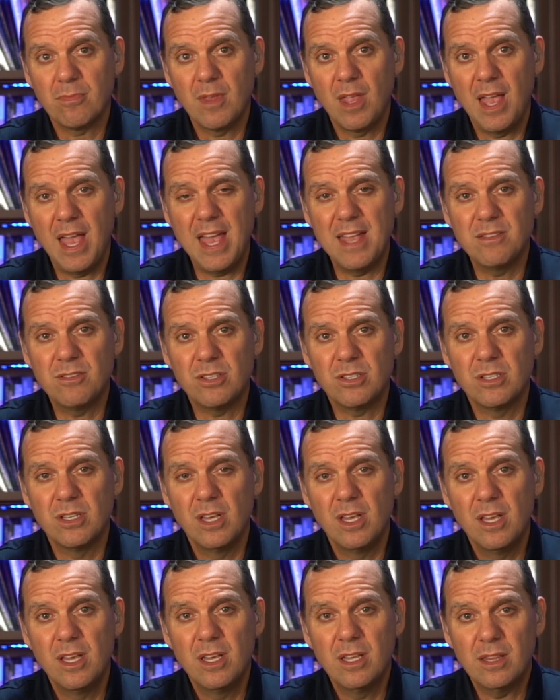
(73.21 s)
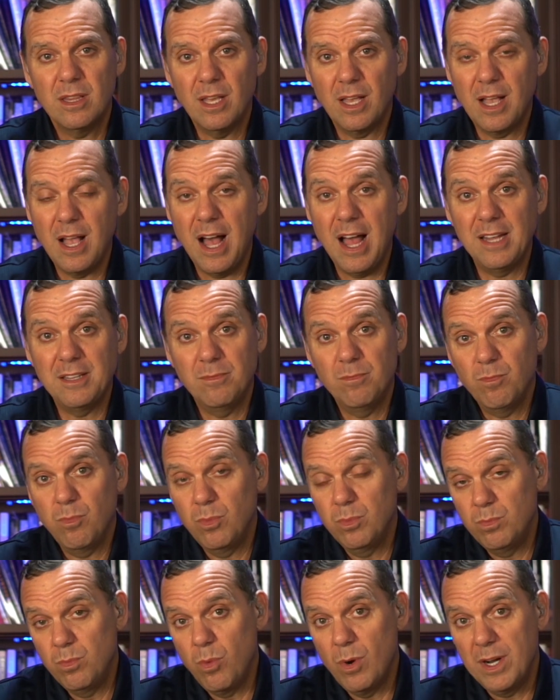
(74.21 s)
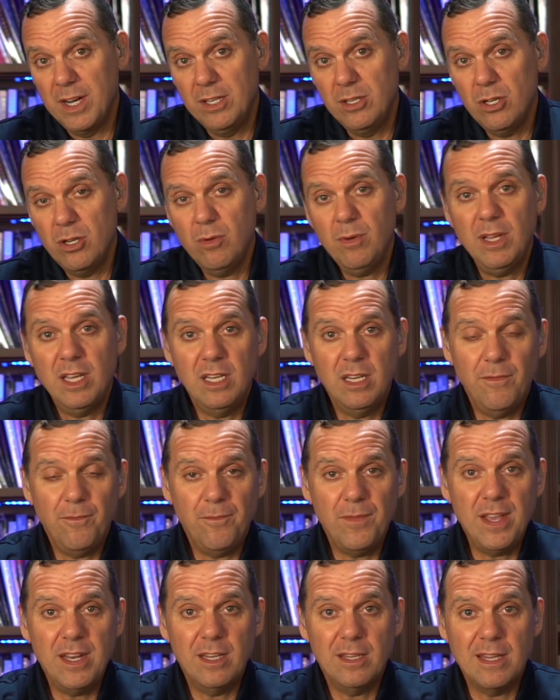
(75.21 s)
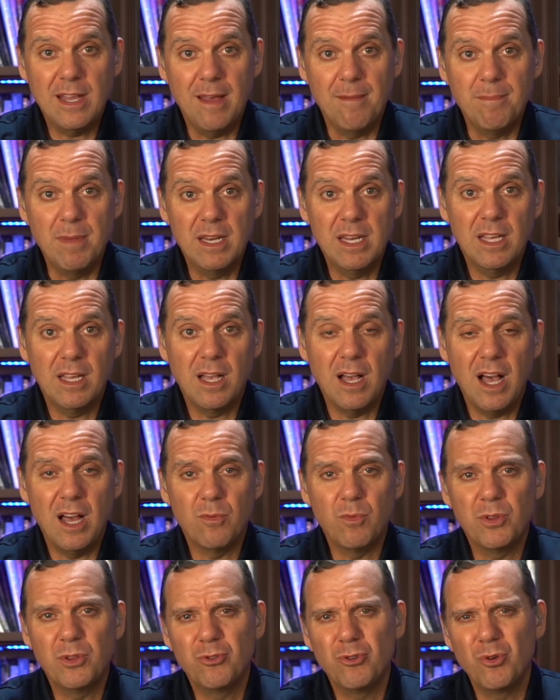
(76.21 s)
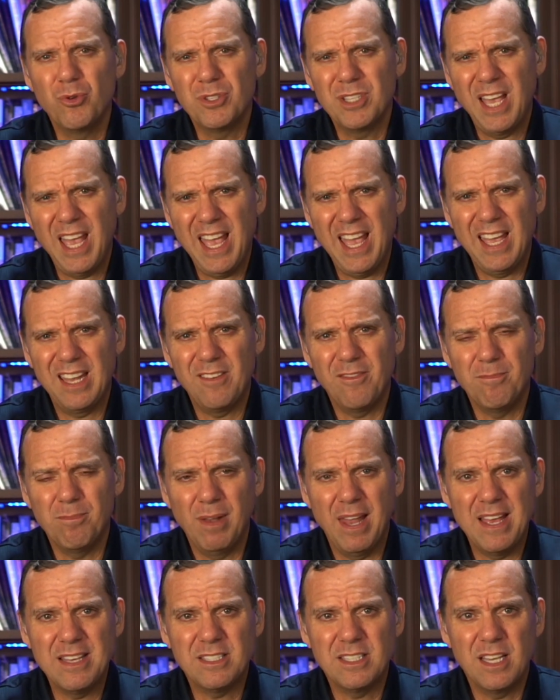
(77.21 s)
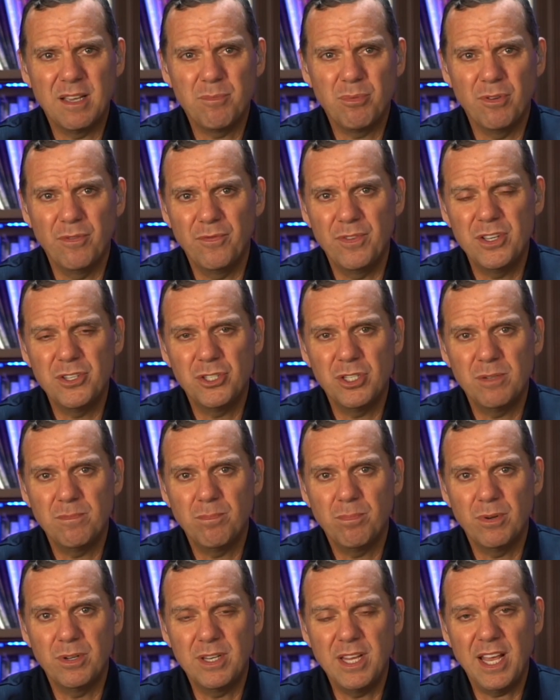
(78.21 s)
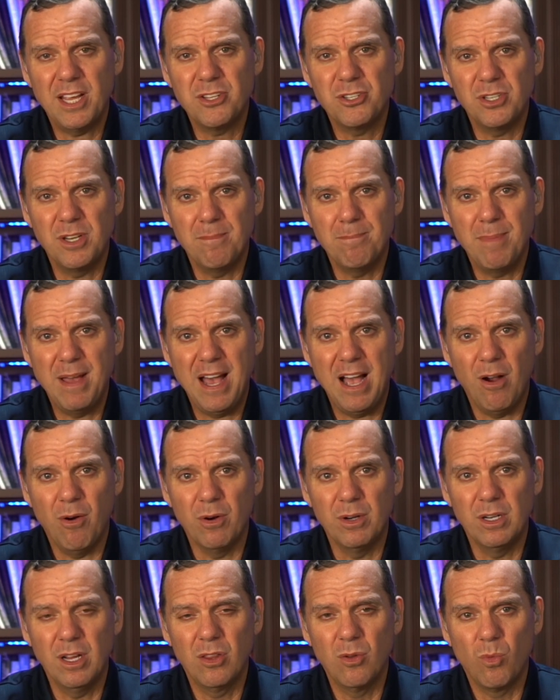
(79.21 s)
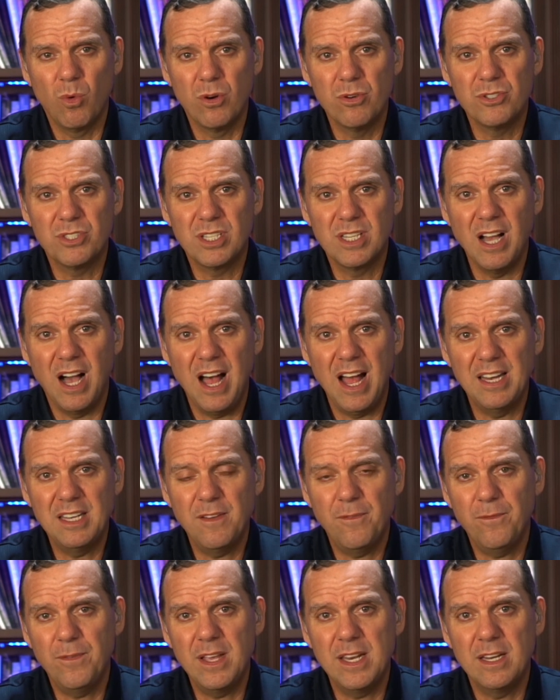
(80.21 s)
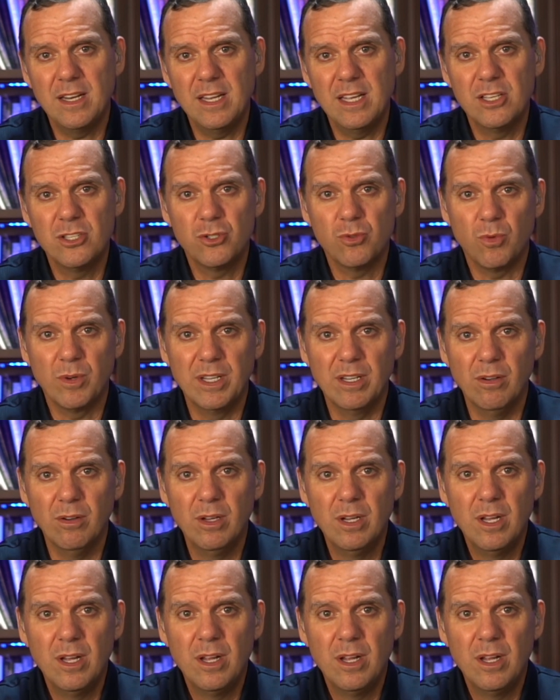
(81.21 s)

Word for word: Hence, the God what did he do? He defeated them, meaning God withdrew his hand of blessing, provision, protection, and power. In other words, God defeated Israel